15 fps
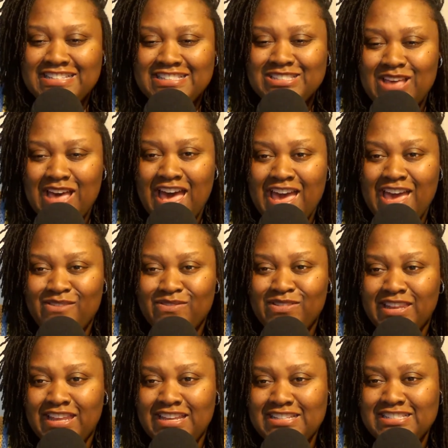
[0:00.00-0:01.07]
So I have
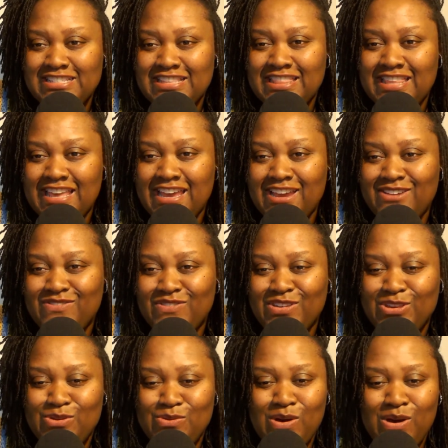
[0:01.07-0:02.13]
linked it there for
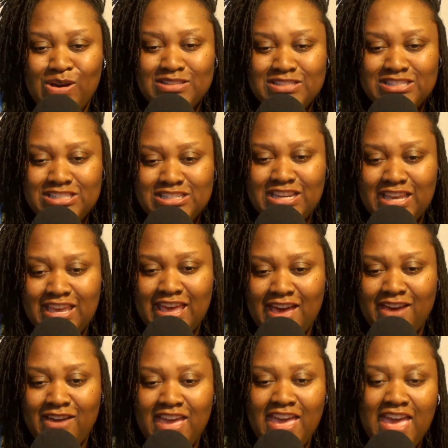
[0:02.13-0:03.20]
you all to check
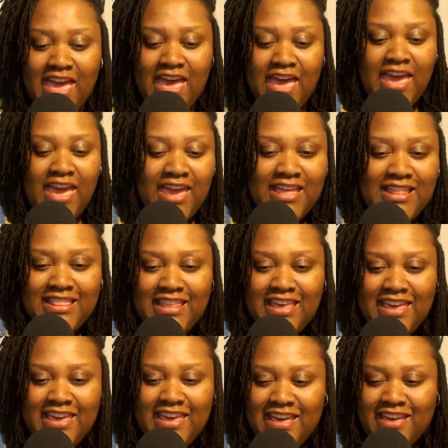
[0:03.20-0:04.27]
out. Hey
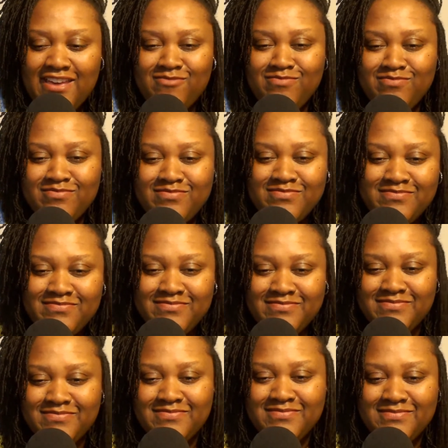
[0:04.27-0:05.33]
Leah,
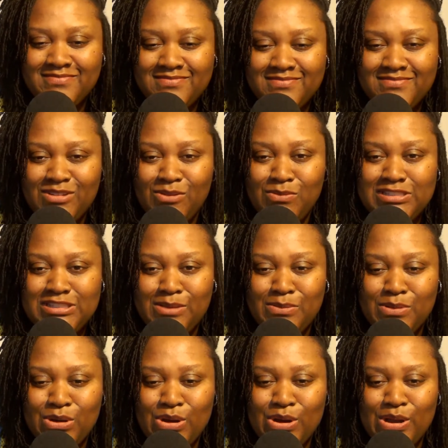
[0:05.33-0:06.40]
what's up,
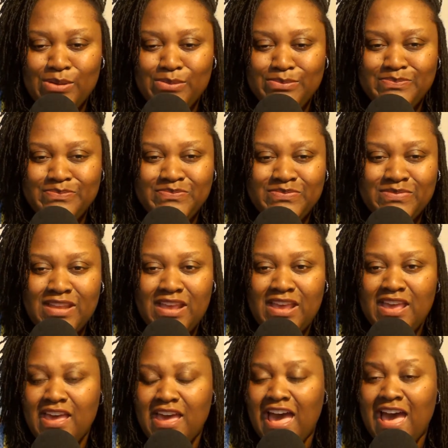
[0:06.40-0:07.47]
girl?
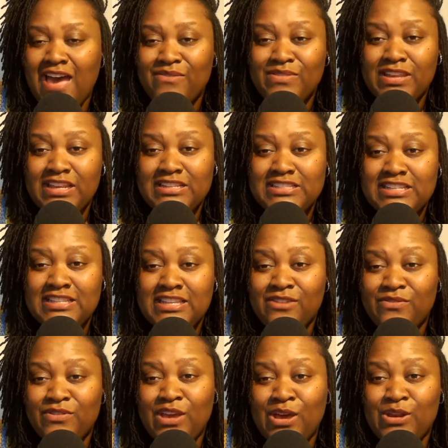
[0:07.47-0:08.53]
I've linked it there
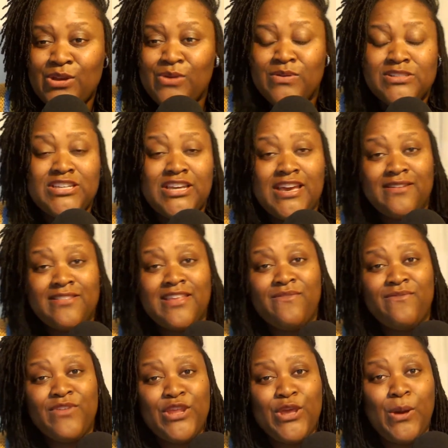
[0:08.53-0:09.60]
for y'all to go and check out that
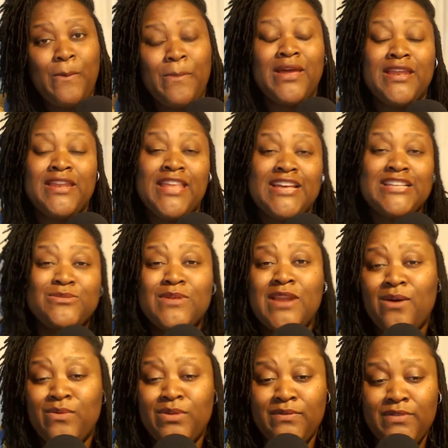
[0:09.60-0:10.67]
video, but that's what I
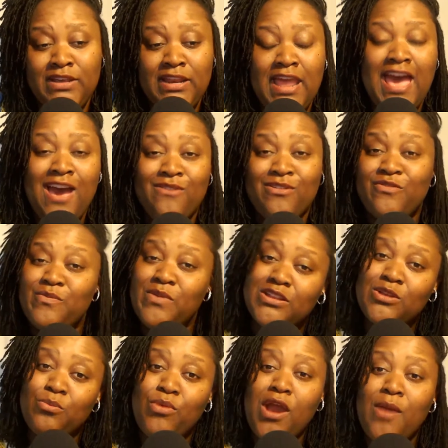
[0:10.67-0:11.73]
would have done. I would have picked
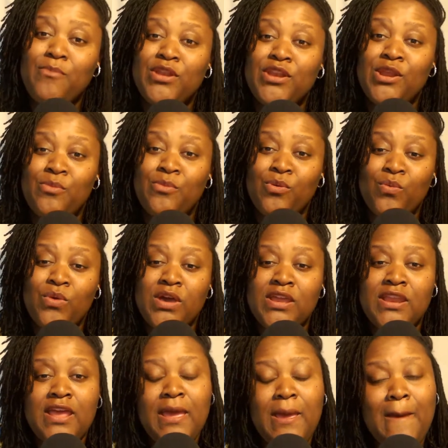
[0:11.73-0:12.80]
apartment number 1
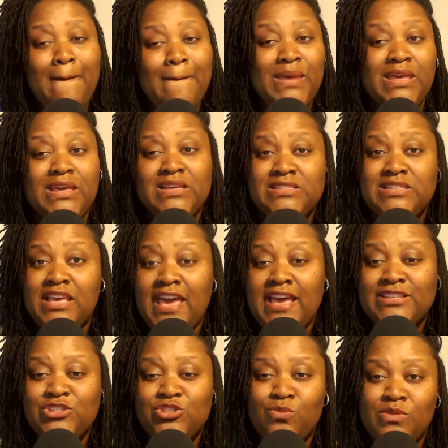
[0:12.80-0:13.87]
because it
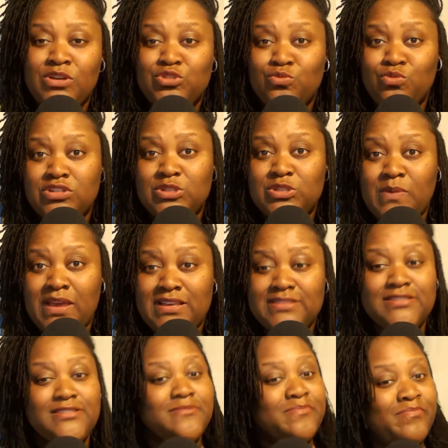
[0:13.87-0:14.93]
has so much more
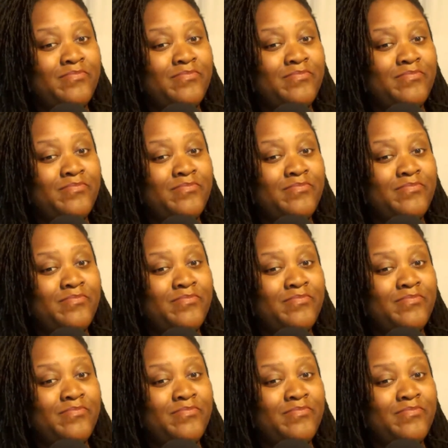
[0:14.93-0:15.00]
space.